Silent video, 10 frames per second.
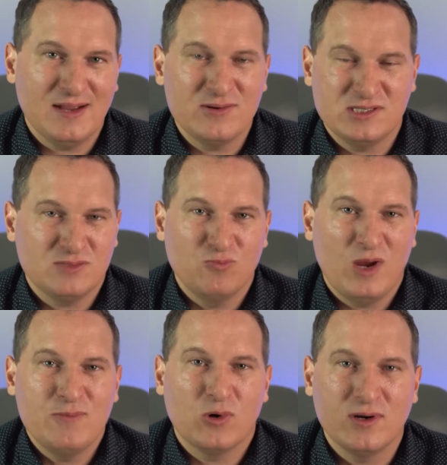I was just
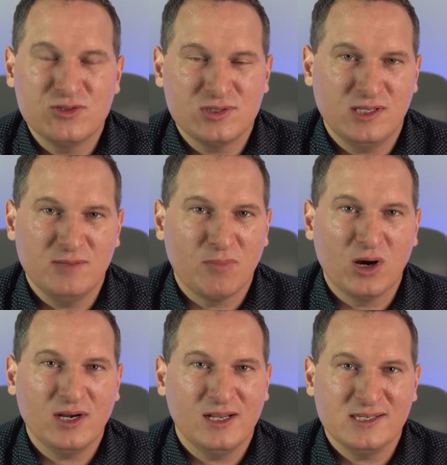way more interested in the
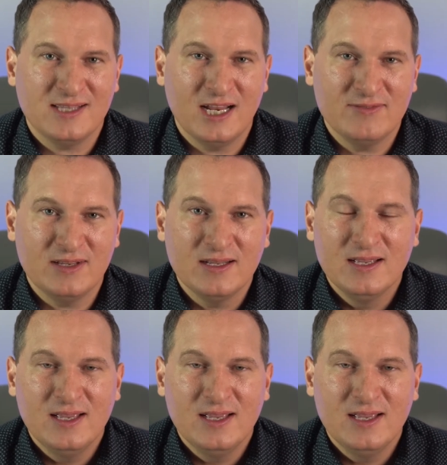marketing side of it